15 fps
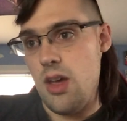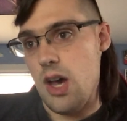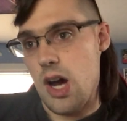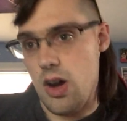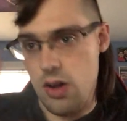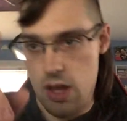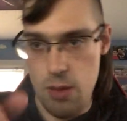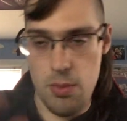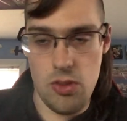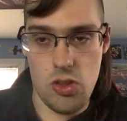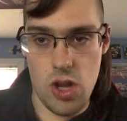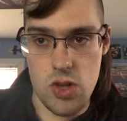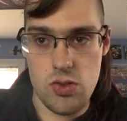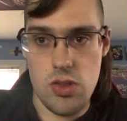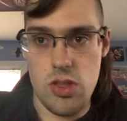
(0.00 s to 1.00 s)
I'll keep in
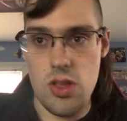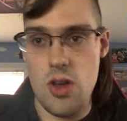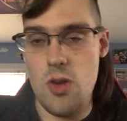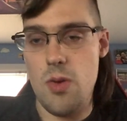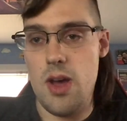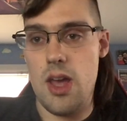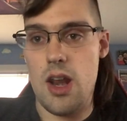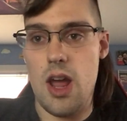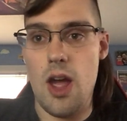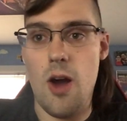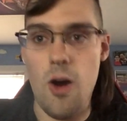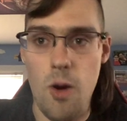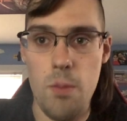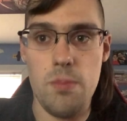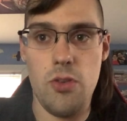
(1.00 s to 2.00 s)
touch with you, and I
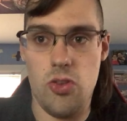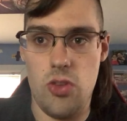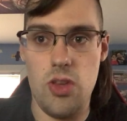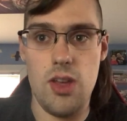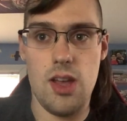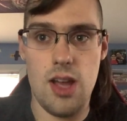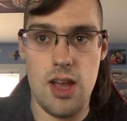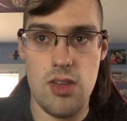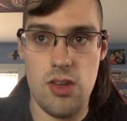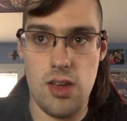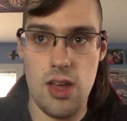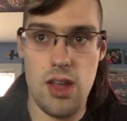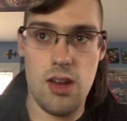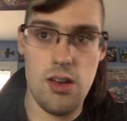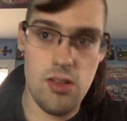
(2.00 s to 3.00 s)
hope to see you guys
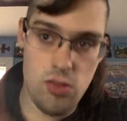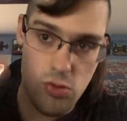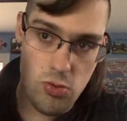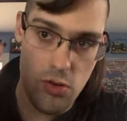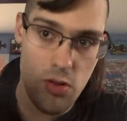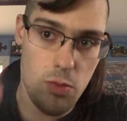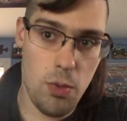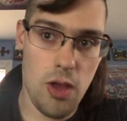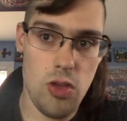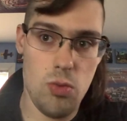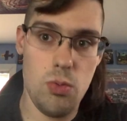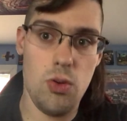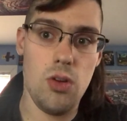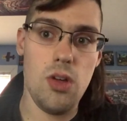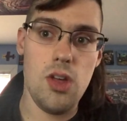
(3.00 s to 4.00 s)
again as soon as
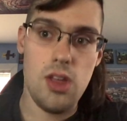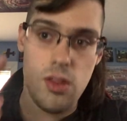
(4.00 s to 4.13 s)
possible.